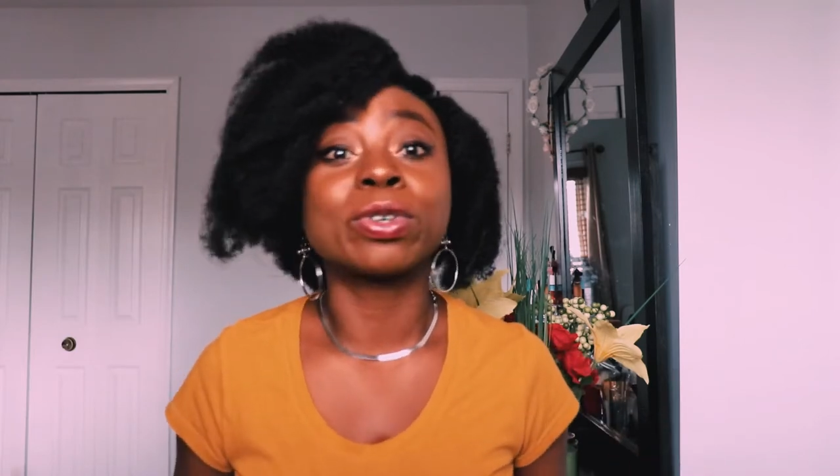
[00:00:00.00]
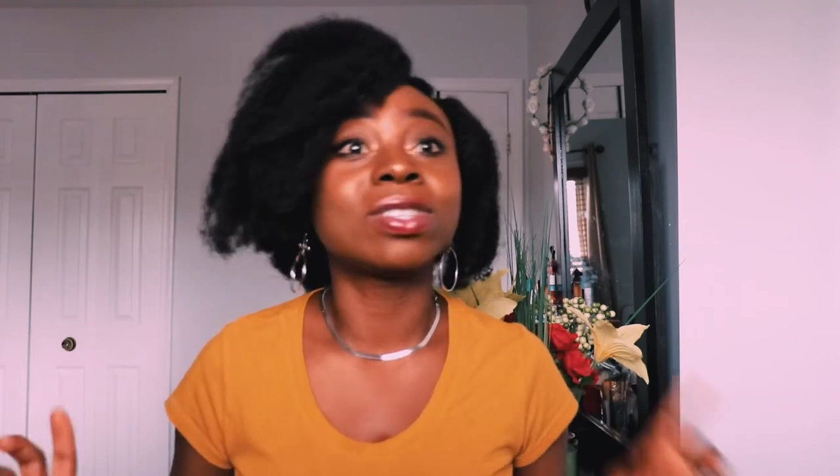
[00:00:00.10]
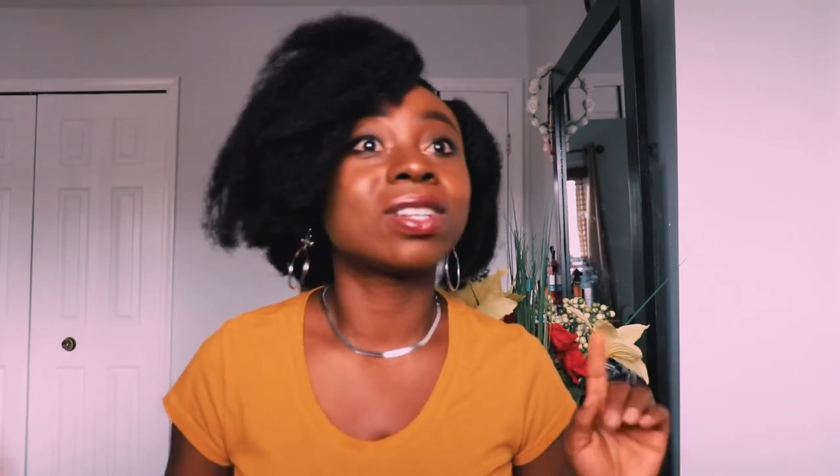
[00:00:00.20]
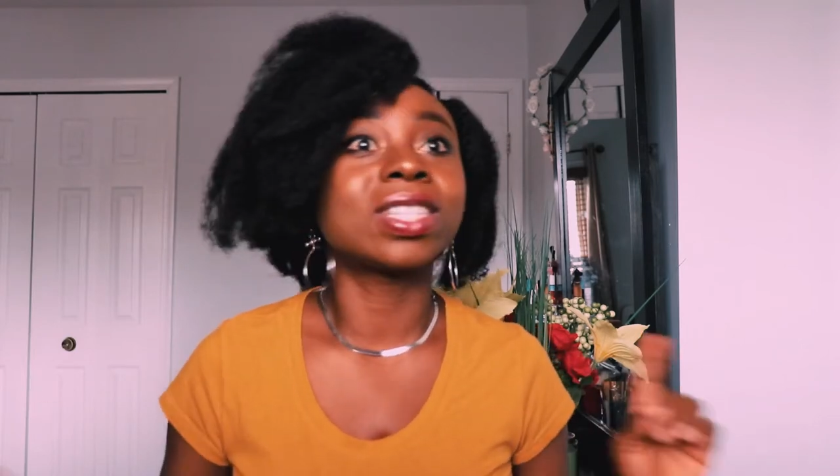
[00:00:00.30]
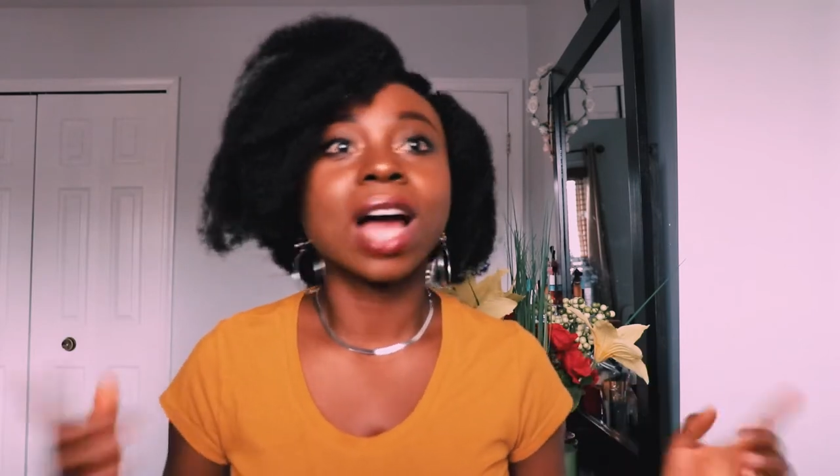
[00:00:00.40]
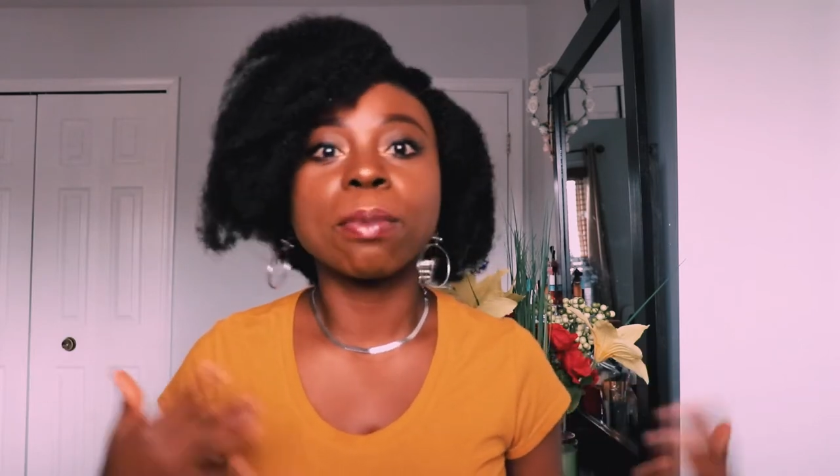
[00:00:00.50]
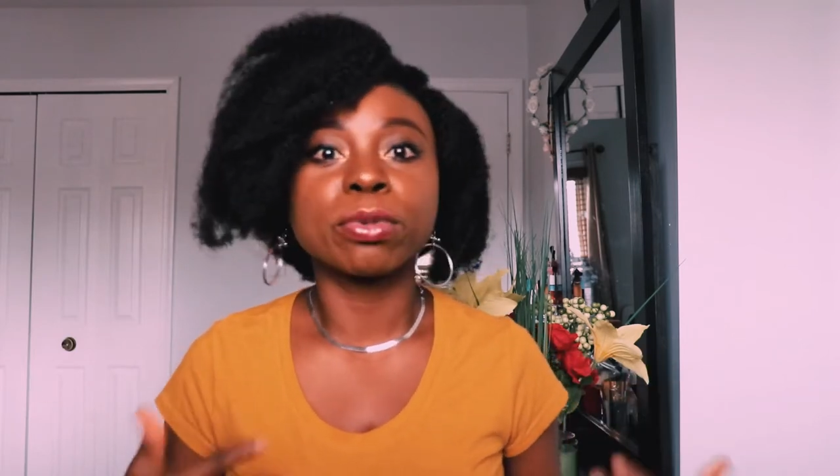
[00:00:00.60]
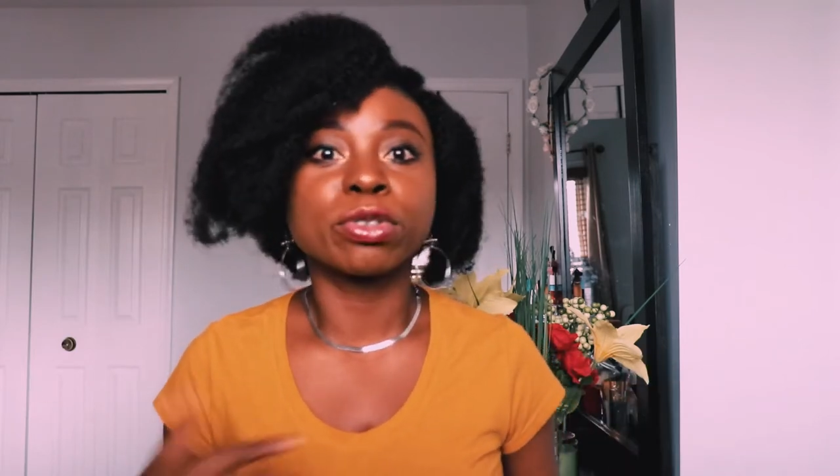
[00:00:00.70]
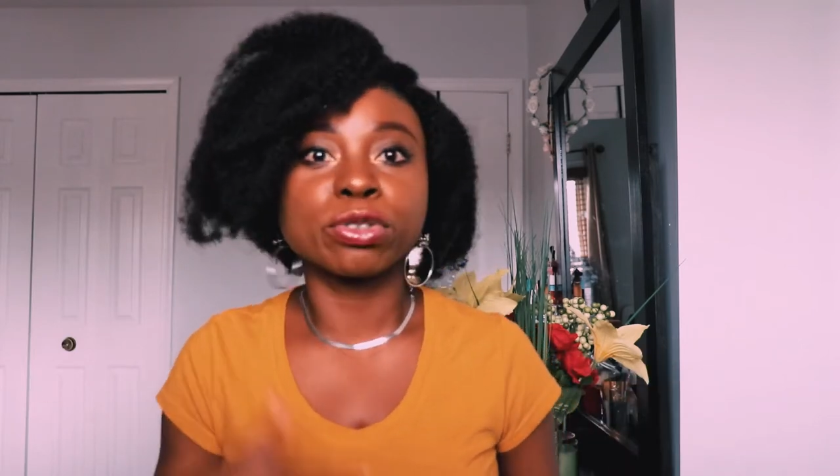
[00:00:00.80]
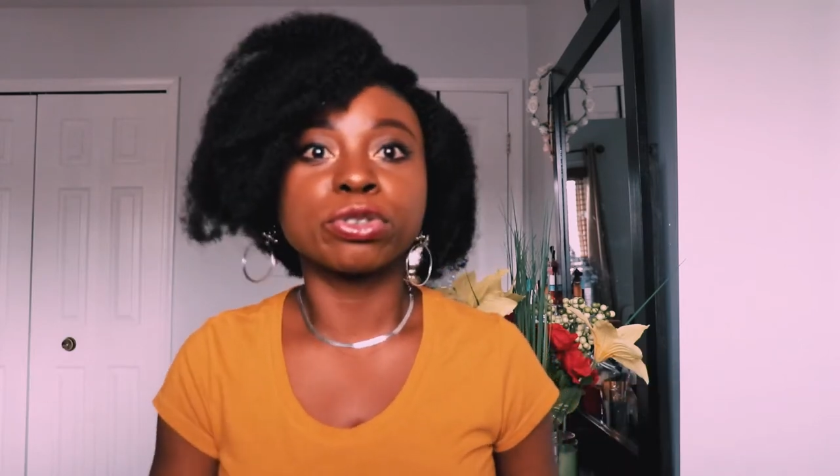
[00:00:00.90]
until it
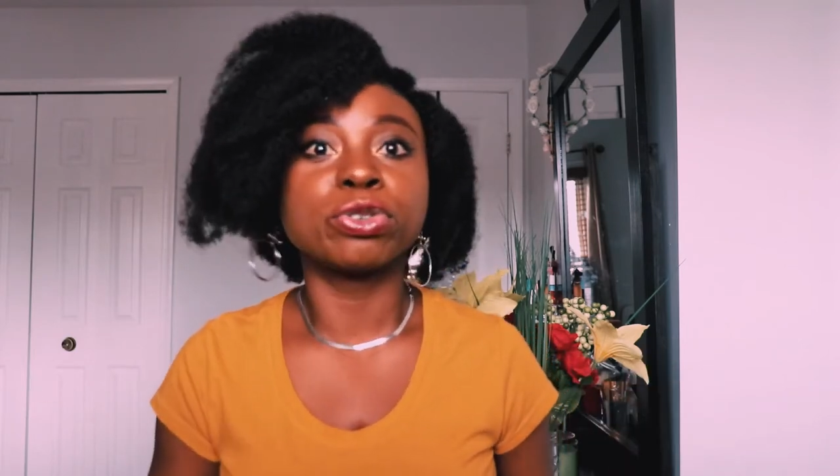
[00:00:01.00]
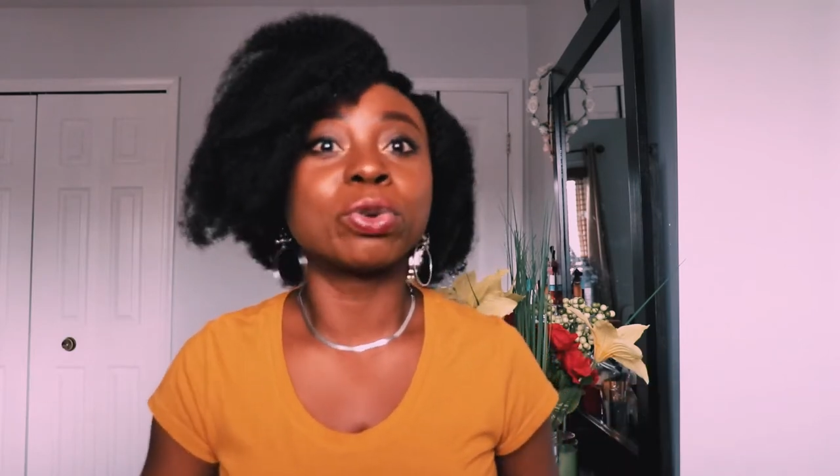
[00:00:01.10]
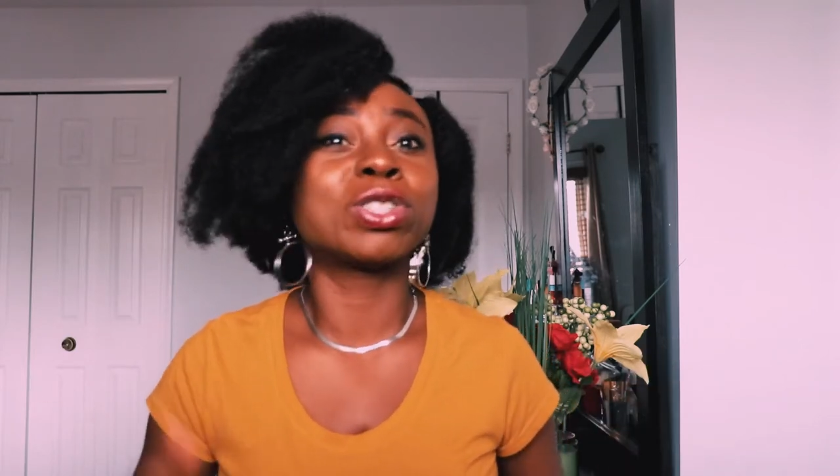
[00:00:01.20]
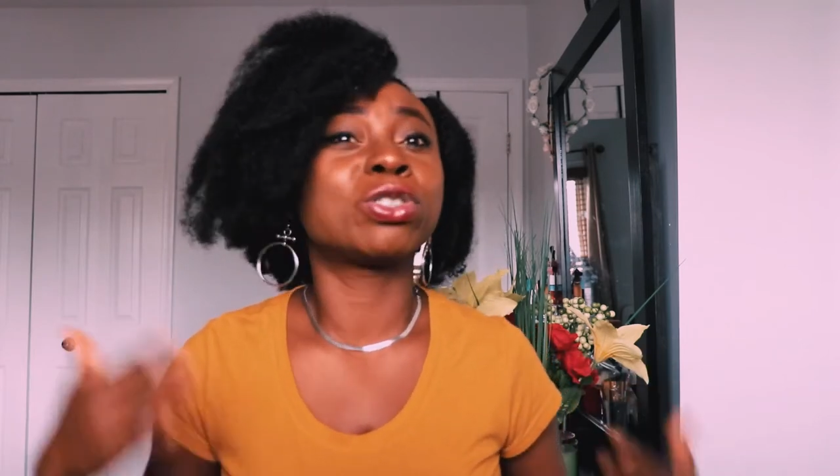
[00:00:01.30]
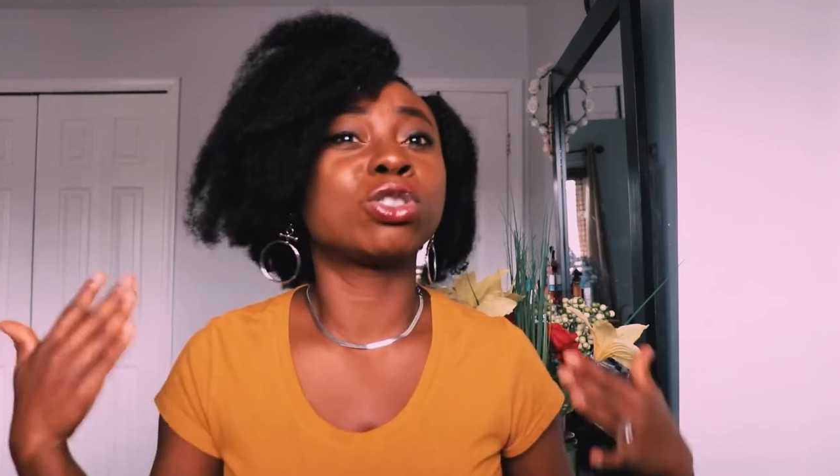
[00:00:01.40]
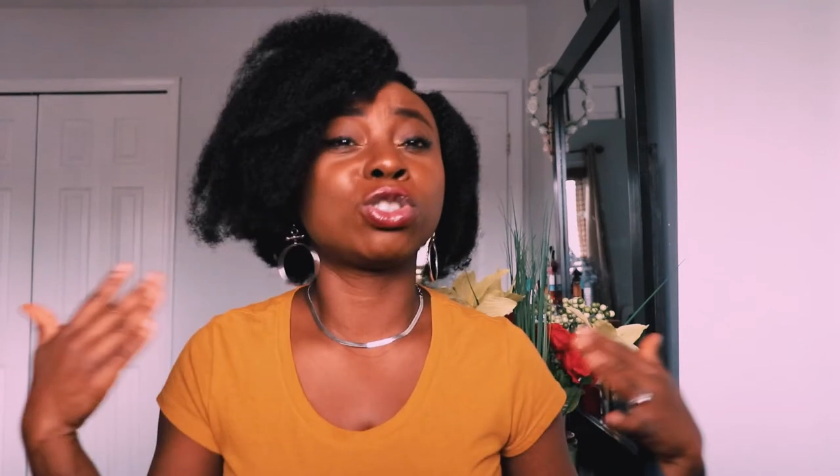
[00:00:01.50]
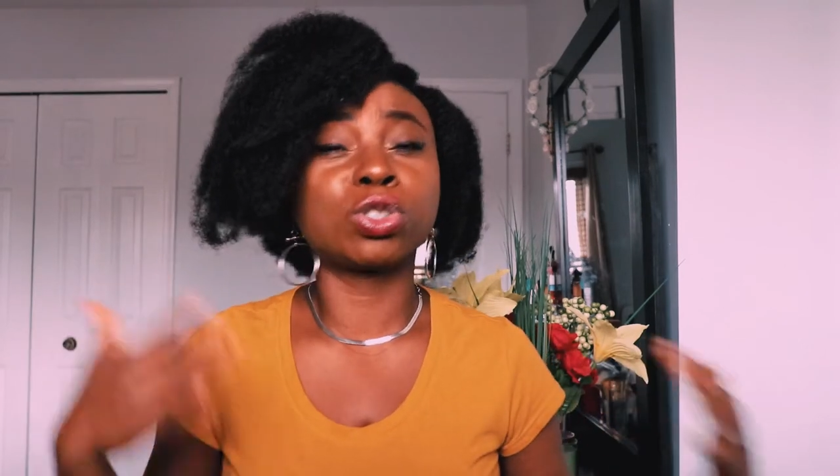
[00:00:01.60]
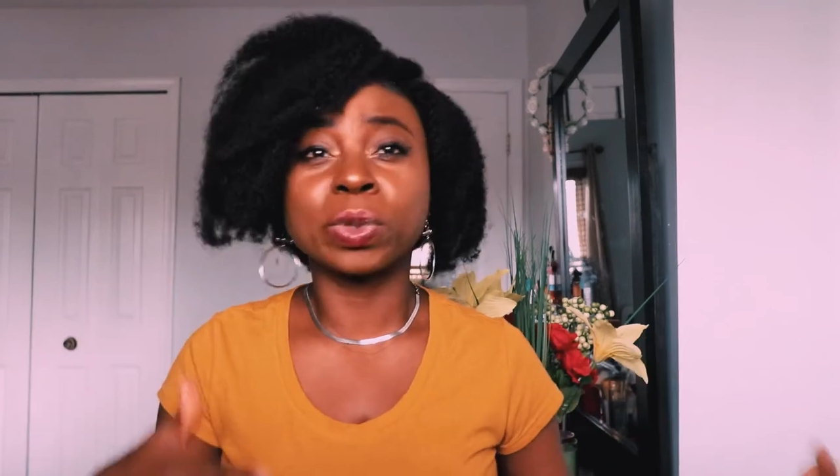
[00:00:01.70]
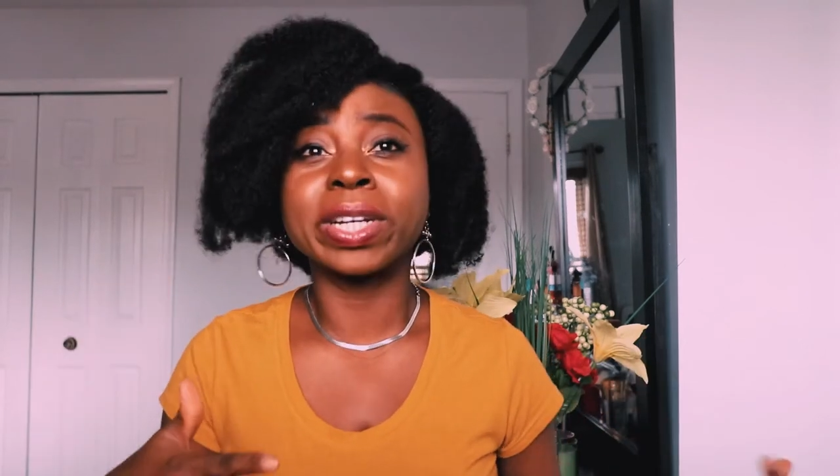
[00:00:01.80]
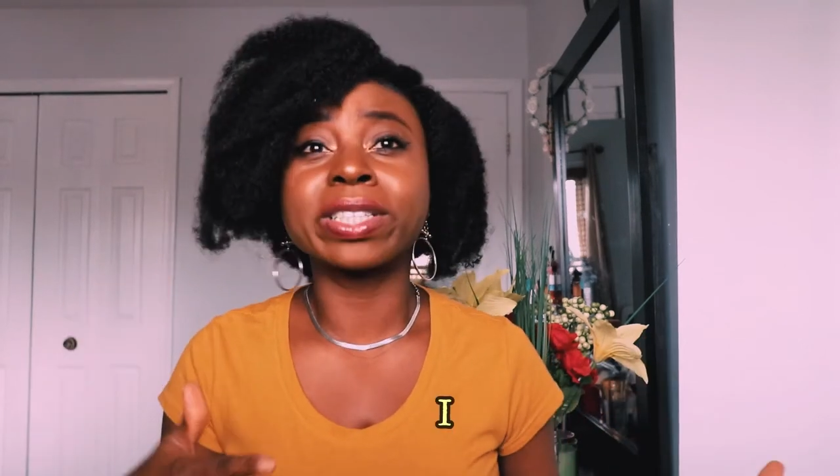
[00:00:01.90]
happens to you until you
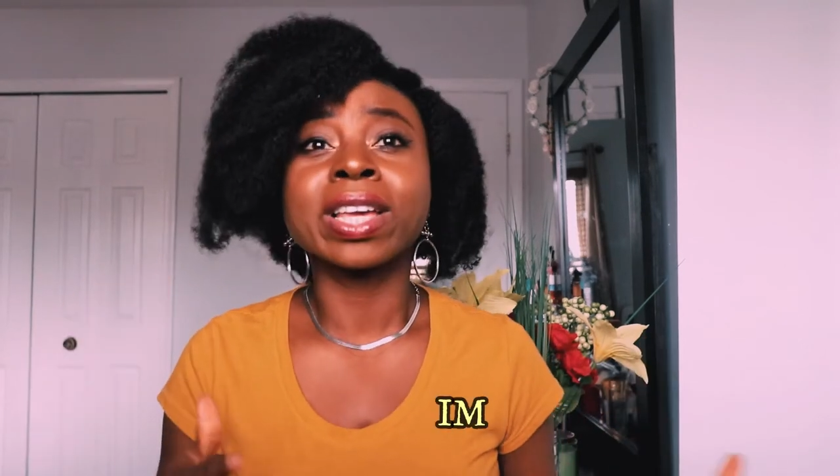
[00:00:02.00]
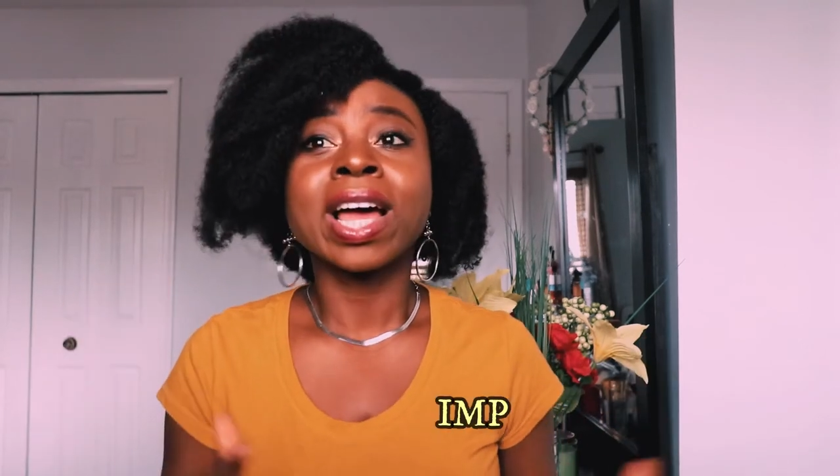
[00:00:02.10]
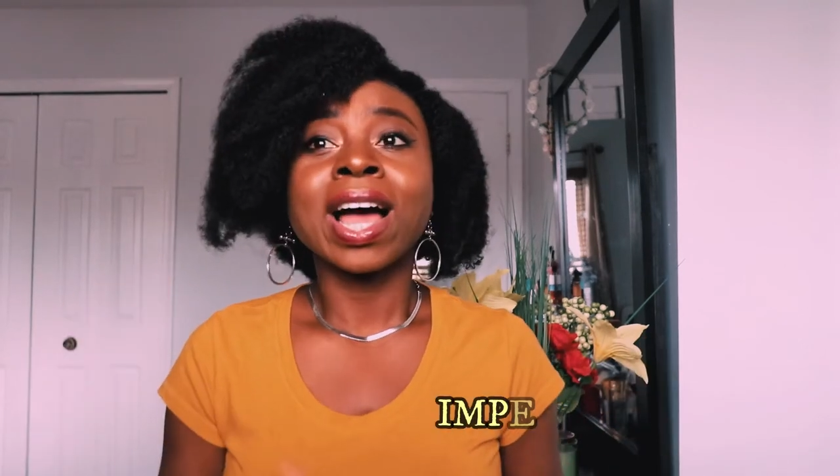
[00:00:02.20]
do it